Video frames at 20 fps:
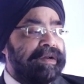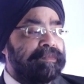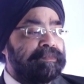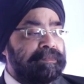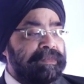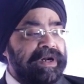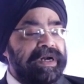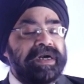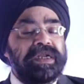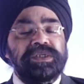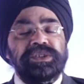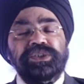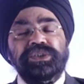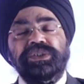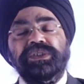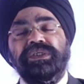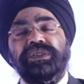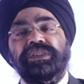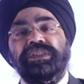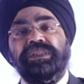March,
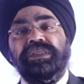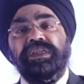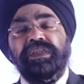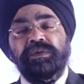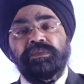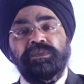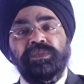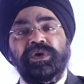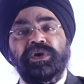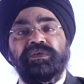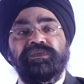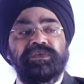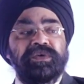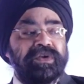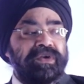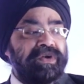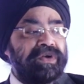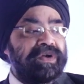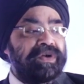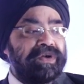the number of
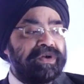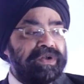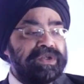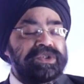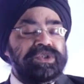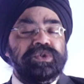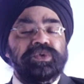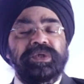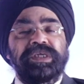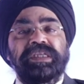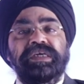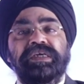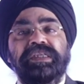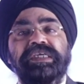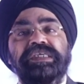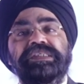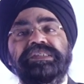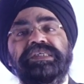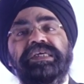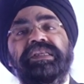draw also
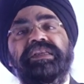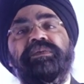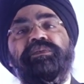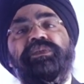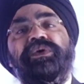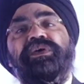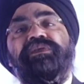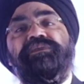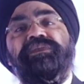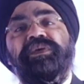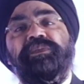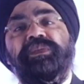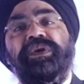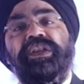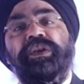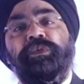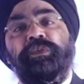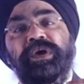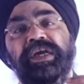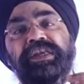increased and number of people
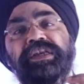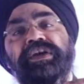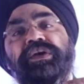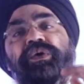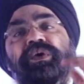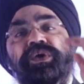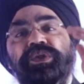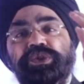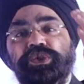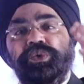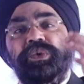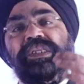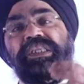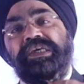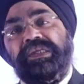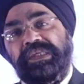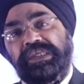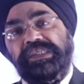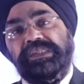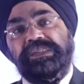invited also
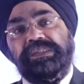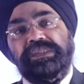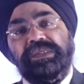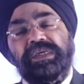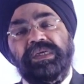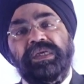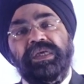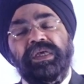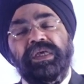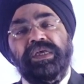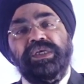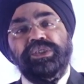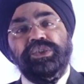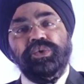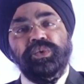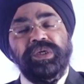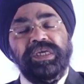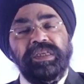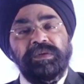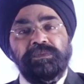increased.
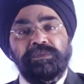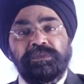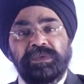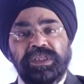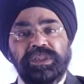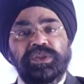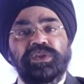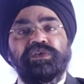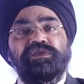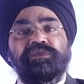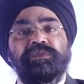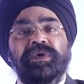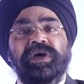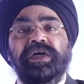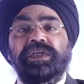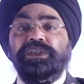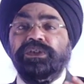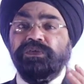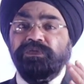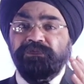So in month of
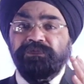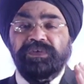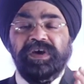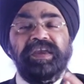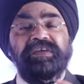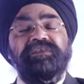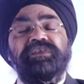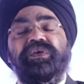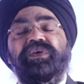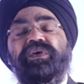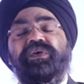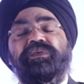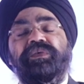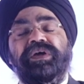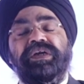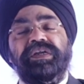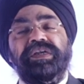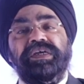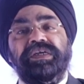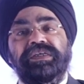March, 5 draw were
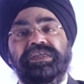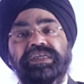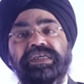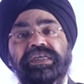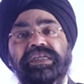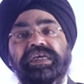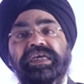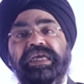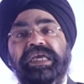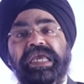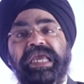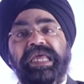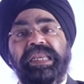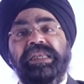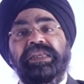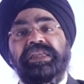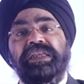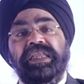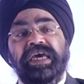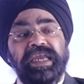conducted
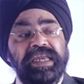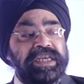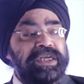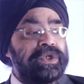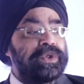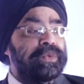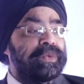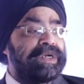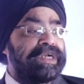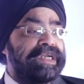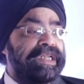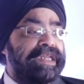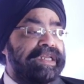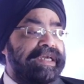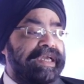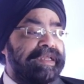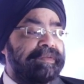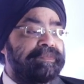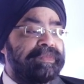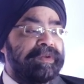and
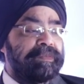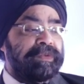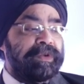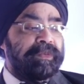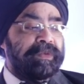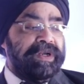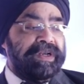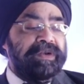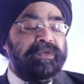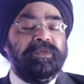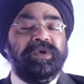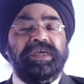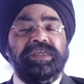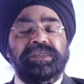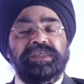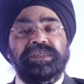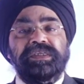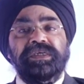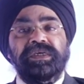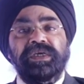929 people were
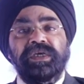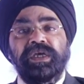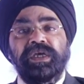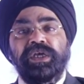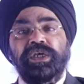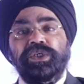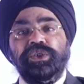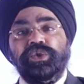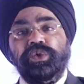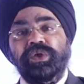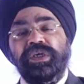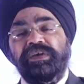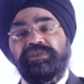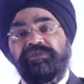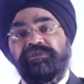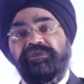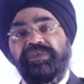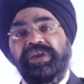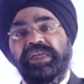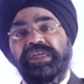invited. So
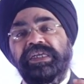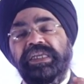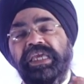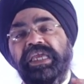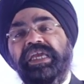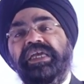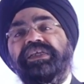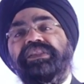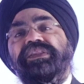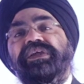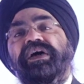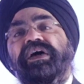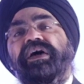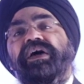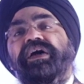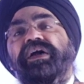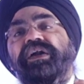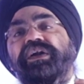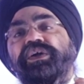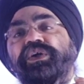if we take the
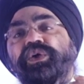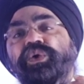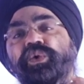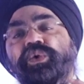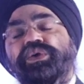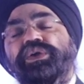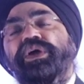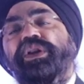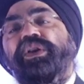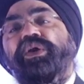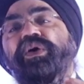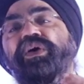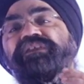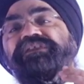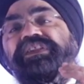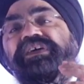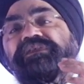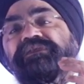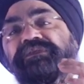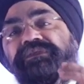total
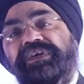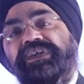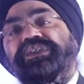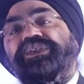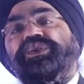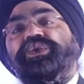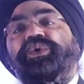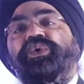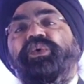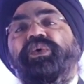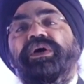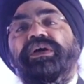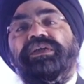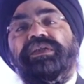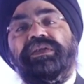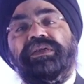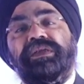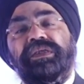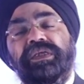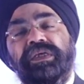of the first
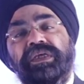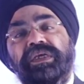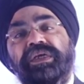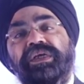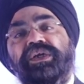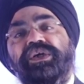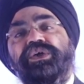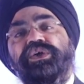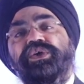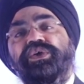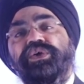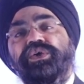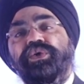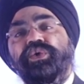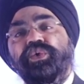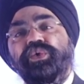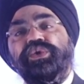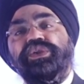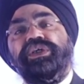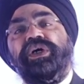quarter,
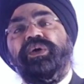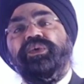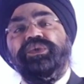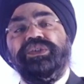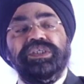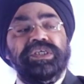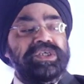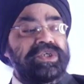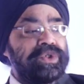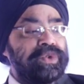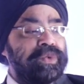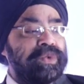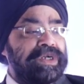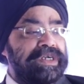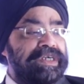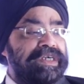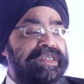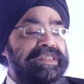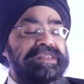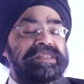
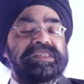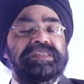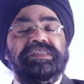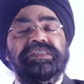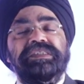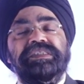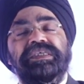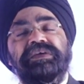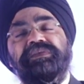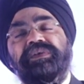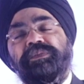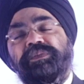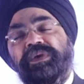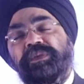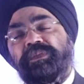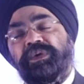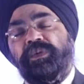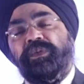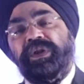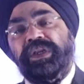2,267
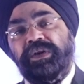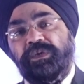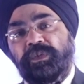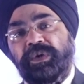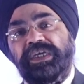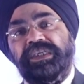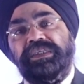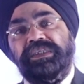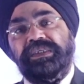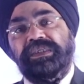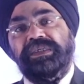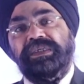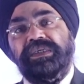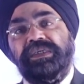people were invited.